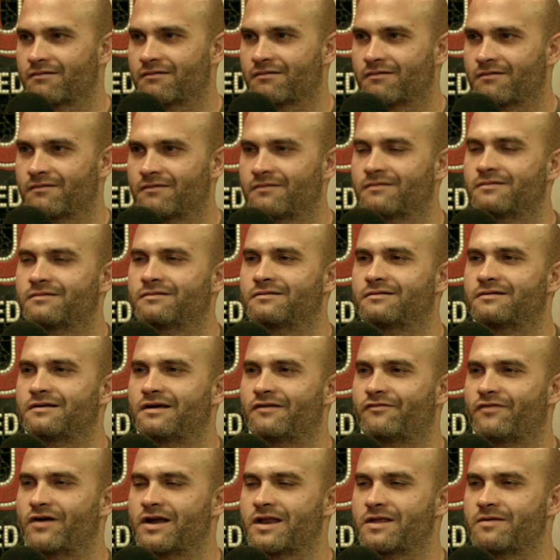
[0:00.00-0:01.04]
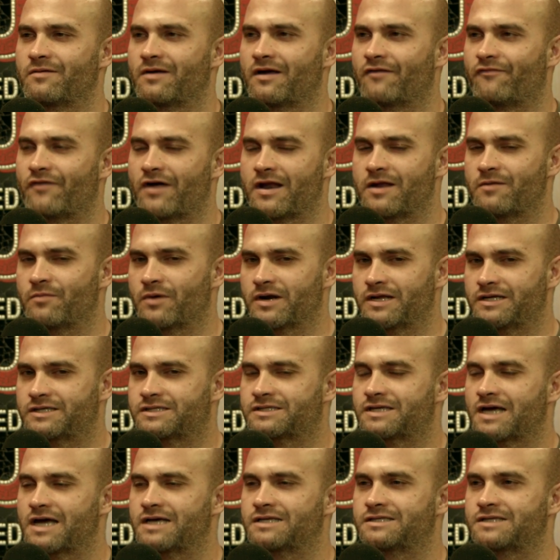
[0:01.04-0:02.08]
Mm-hmm. If any if anybody
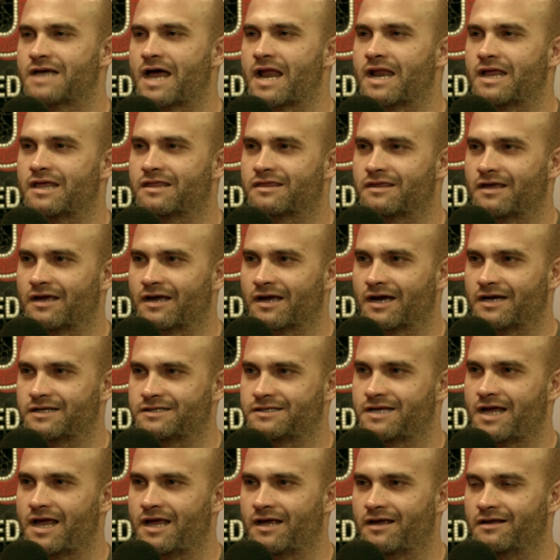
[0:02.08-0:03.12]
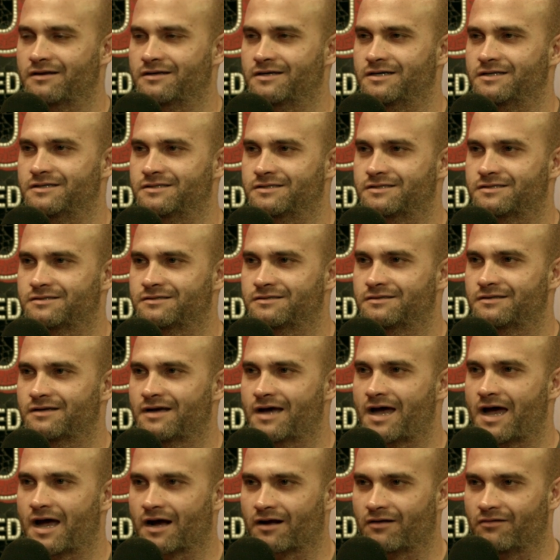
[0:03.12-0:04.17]
says anything, I take it as
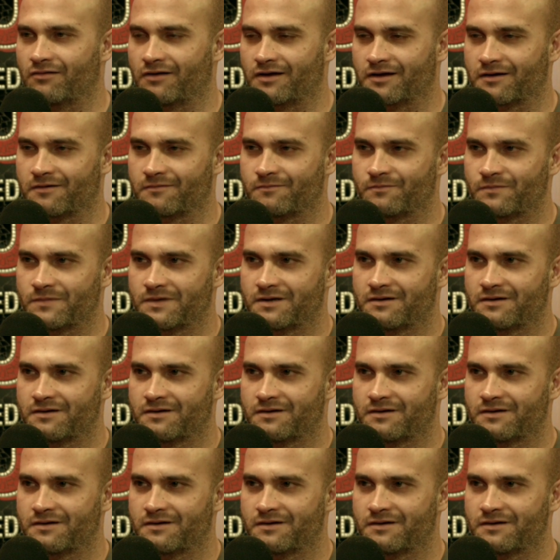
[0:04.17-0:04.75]
heckling.